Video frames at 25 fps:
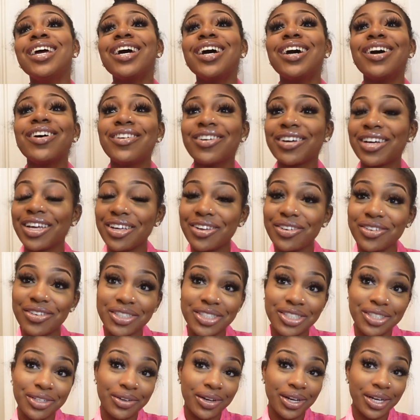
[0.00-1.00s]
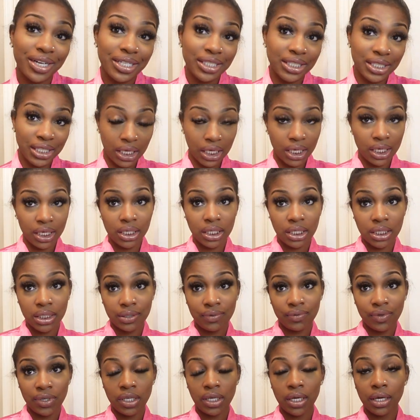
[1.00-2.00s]
Okay, y'all, so that is the end of this
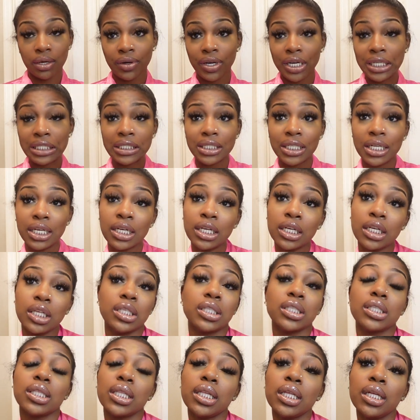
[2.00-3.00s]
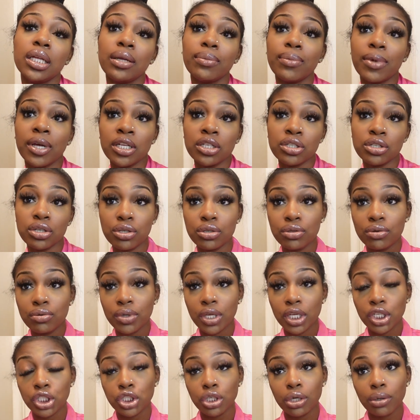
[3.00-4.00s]
video. That's the end of this look. Make sure you
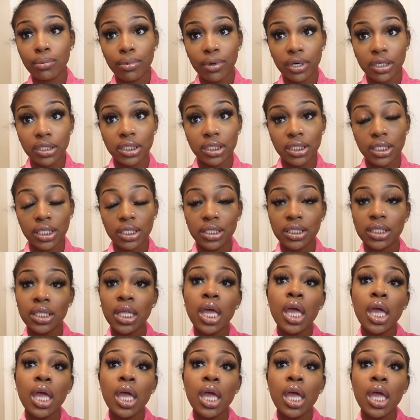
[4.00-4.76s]
get your brushes.